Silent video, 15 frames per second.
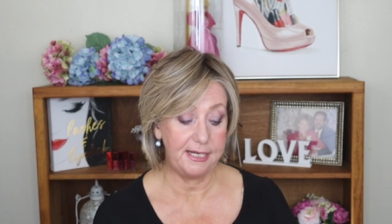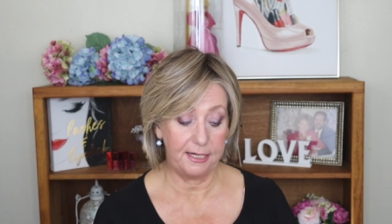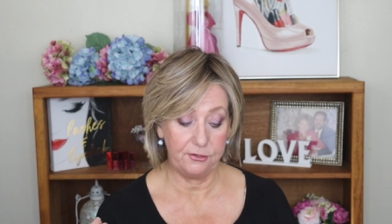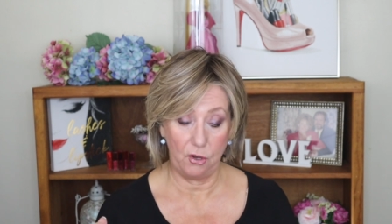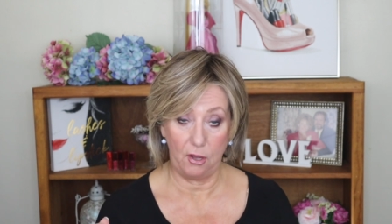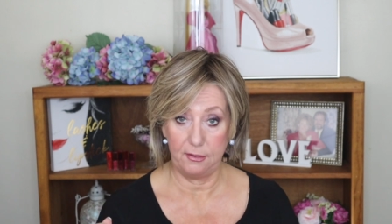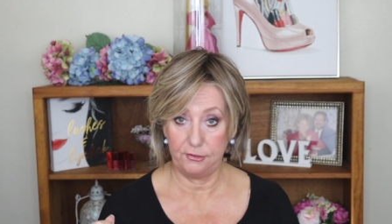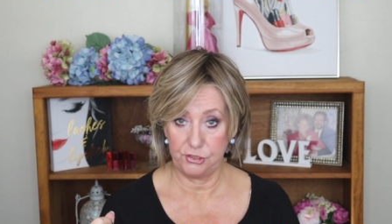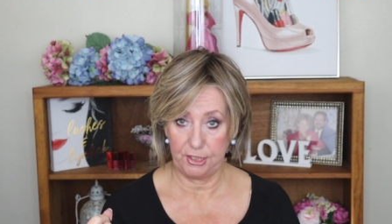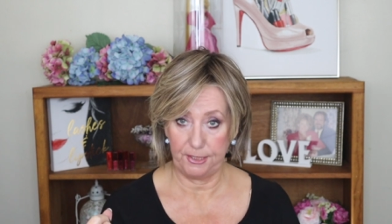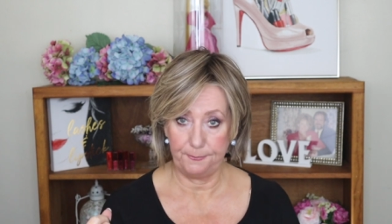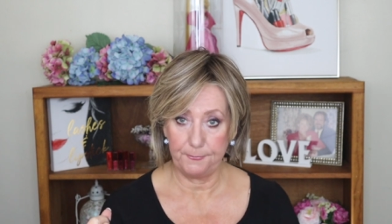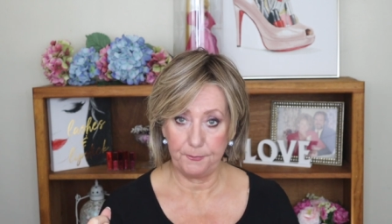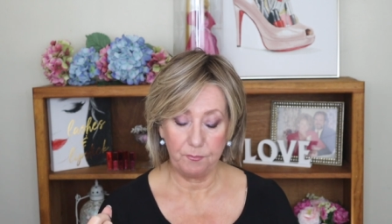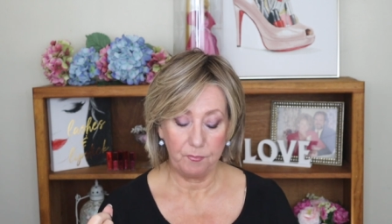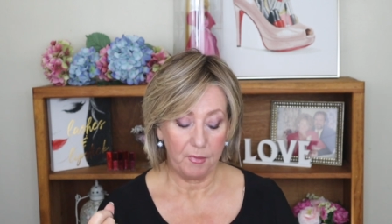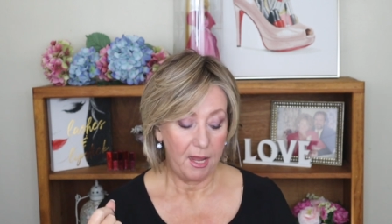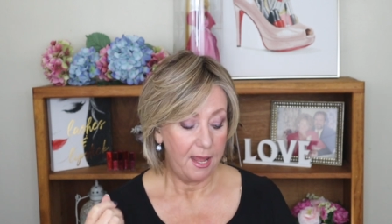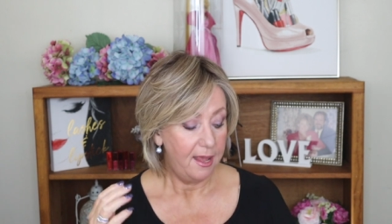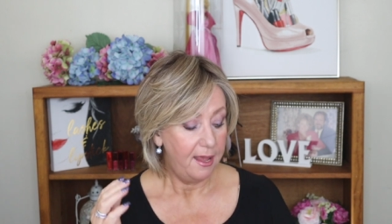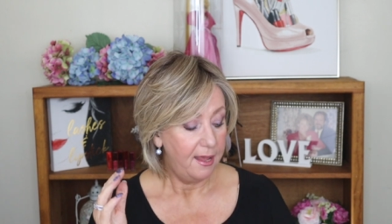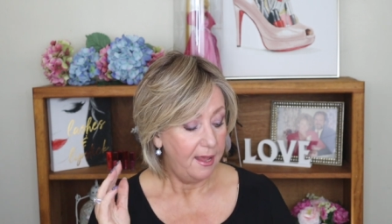technology.
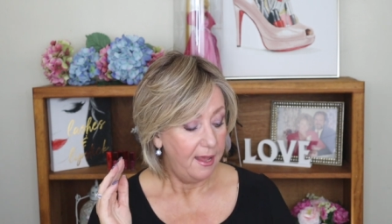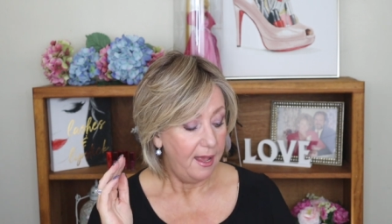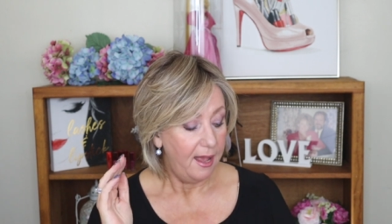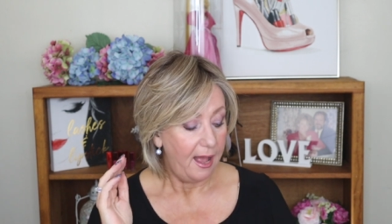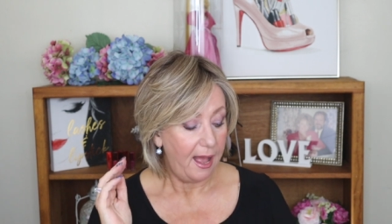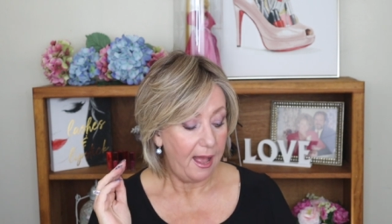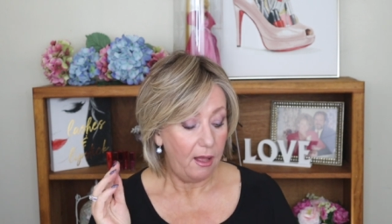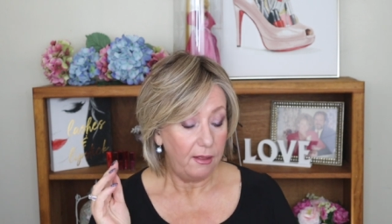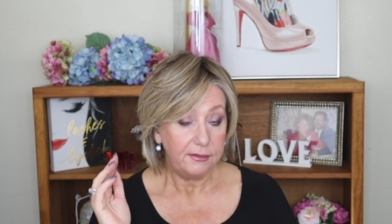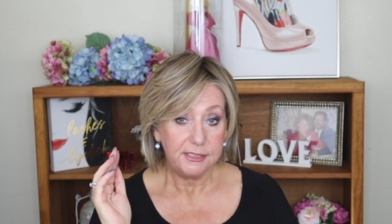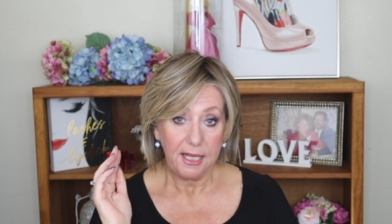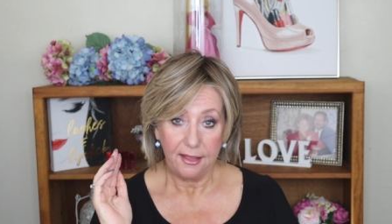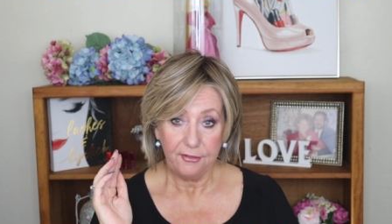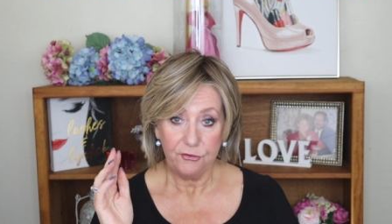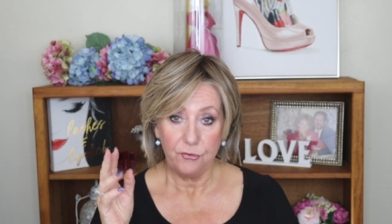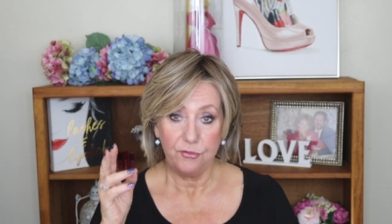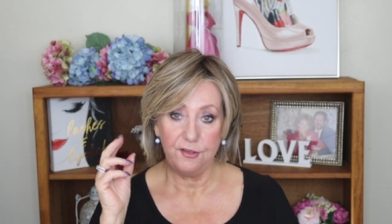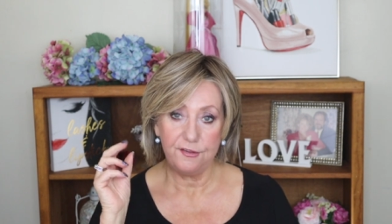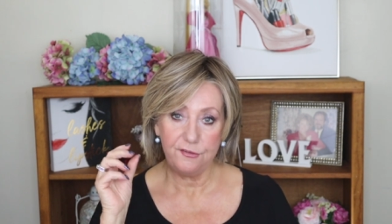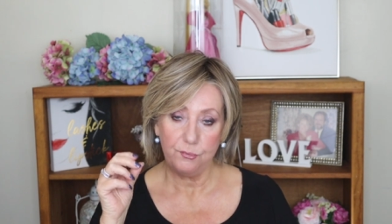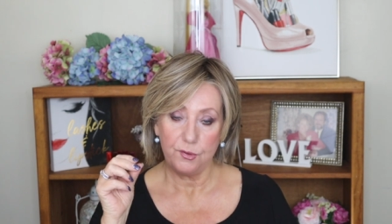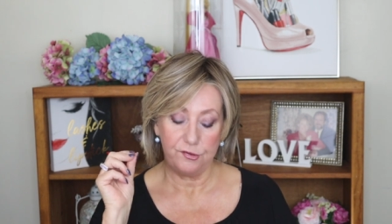I'll tell you,
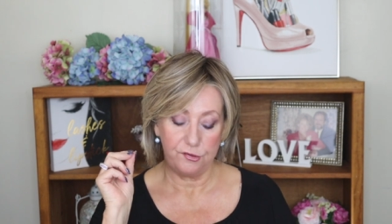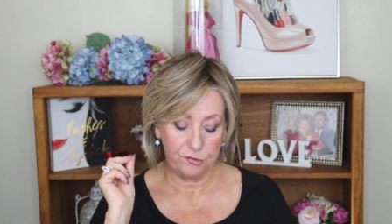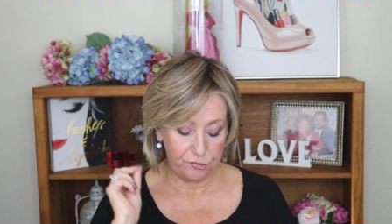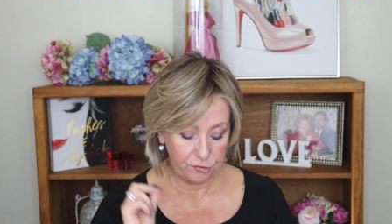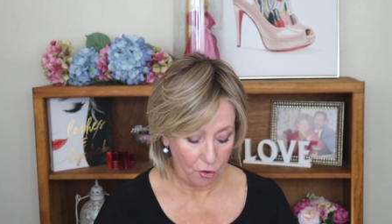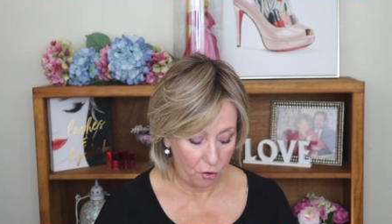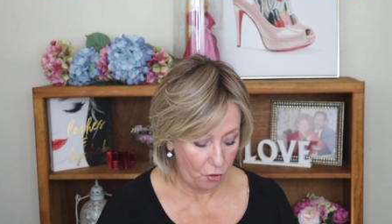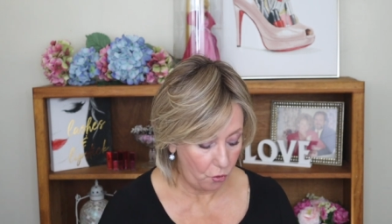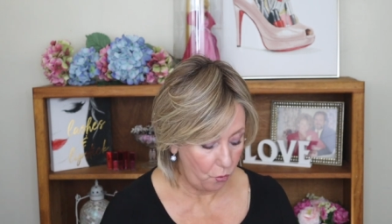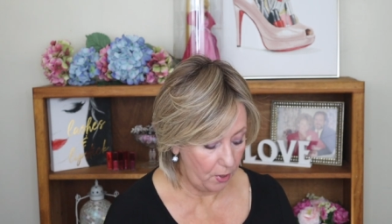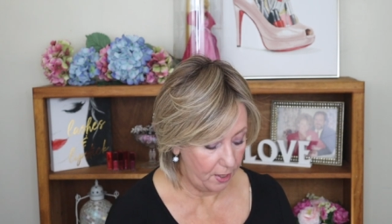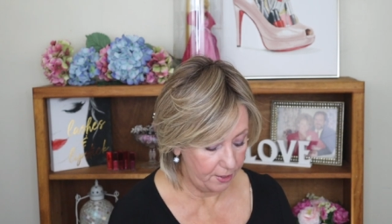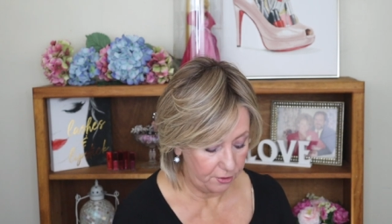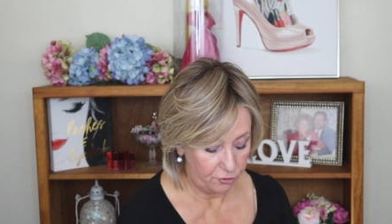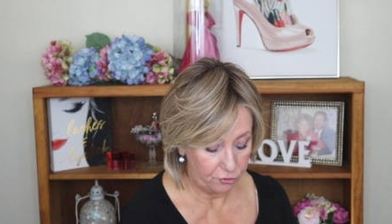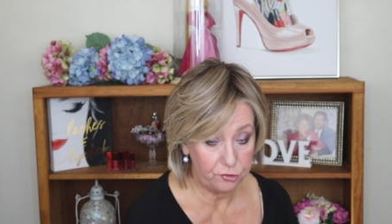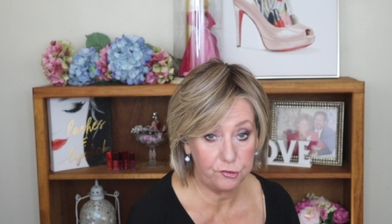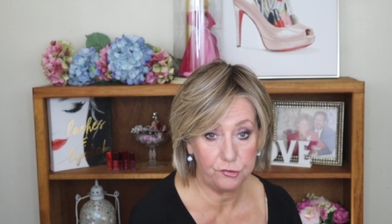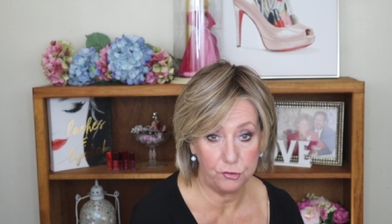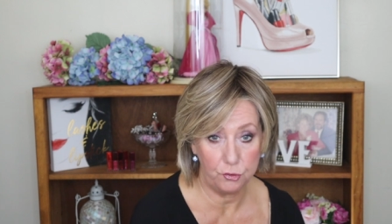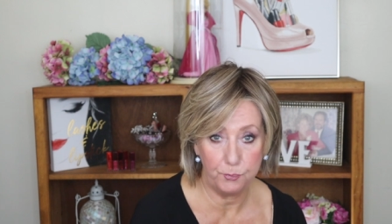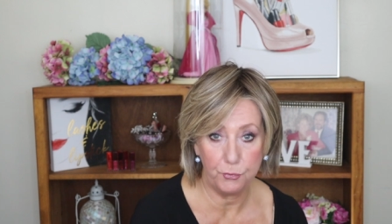this was so
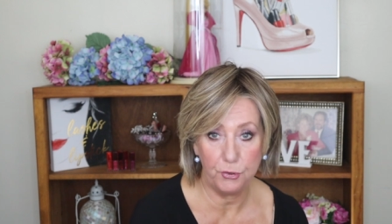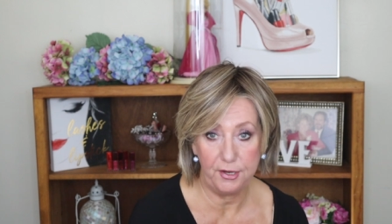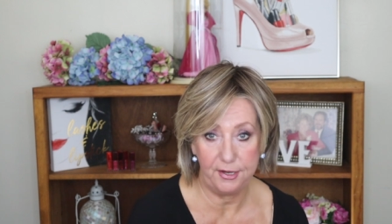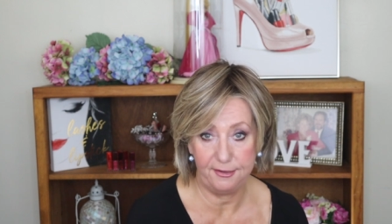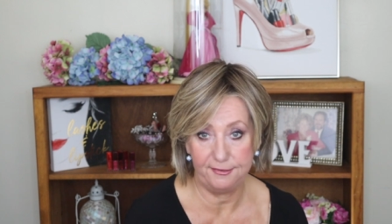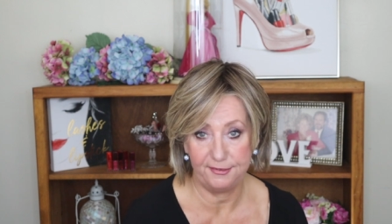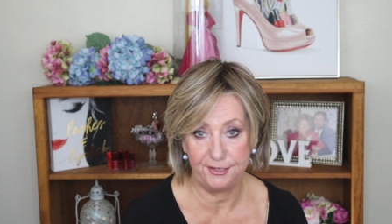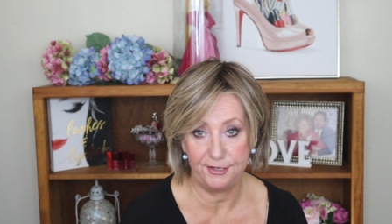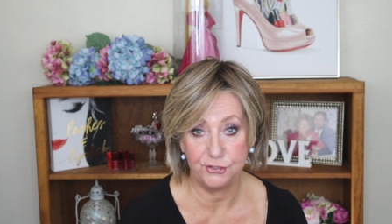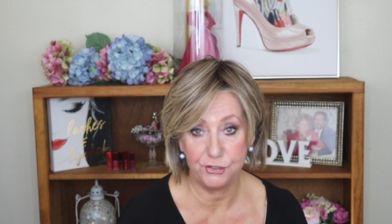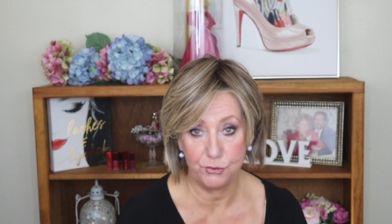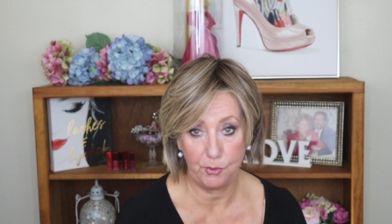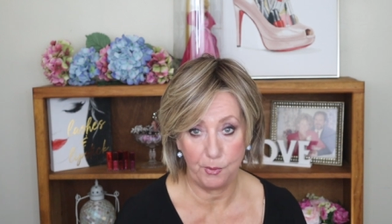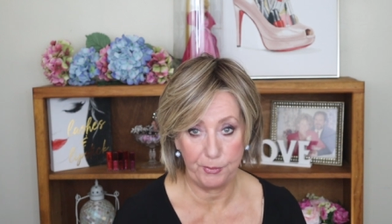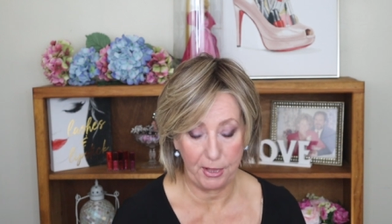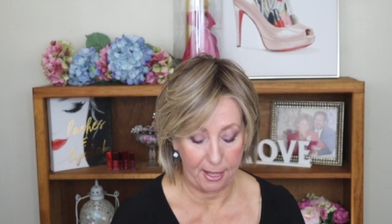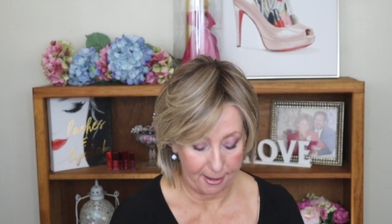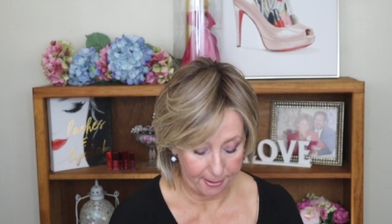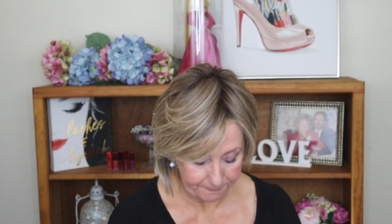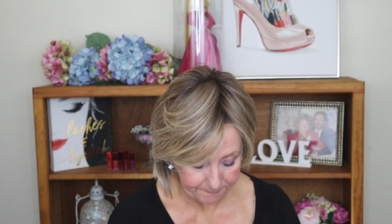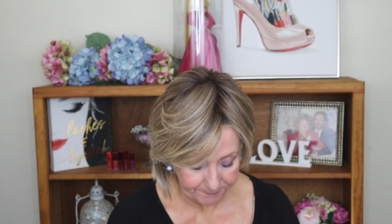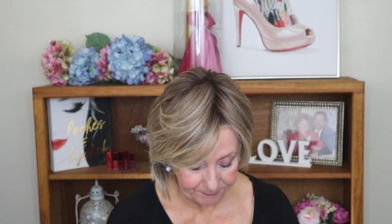super easy to
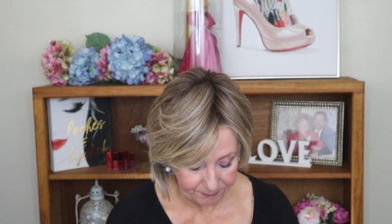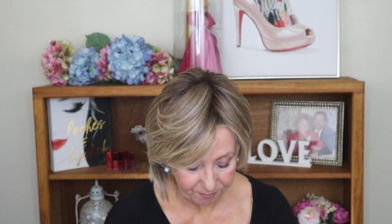apply.